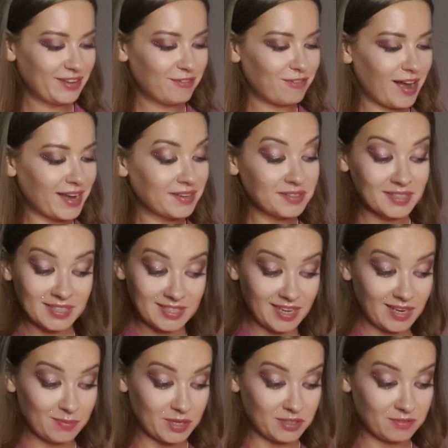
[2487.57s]
Final
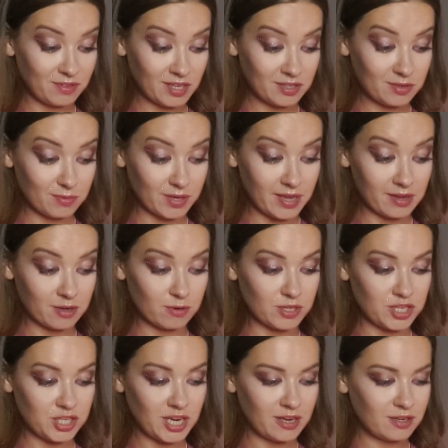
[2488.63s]
attainment, victory, a
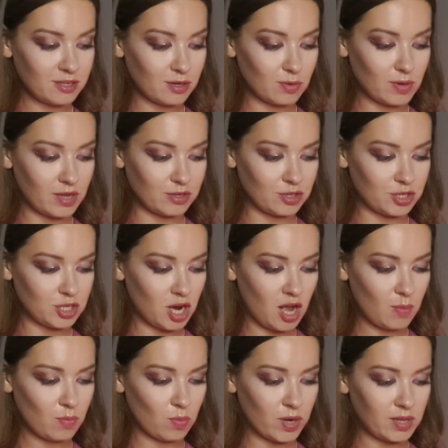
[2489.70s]
crescendo, a
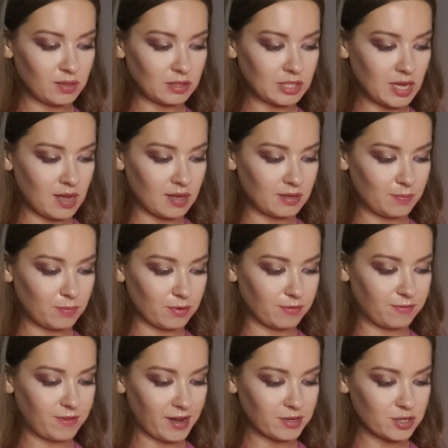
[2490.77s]
job well done,
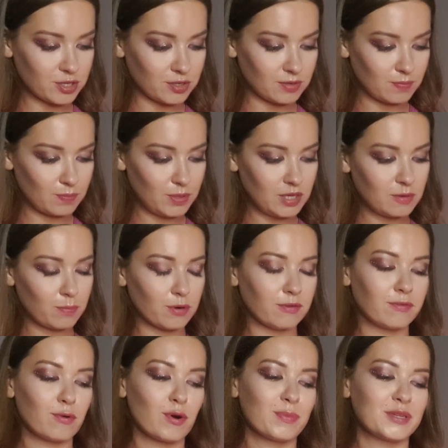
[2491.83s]
perfection, peak
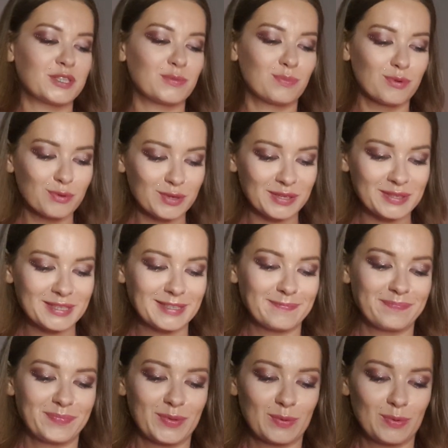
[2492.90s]
performance,
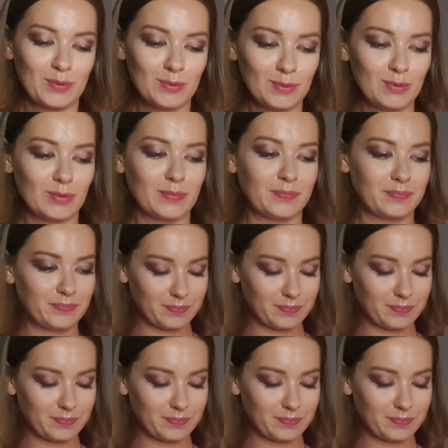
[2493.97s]
prudence. Ooh!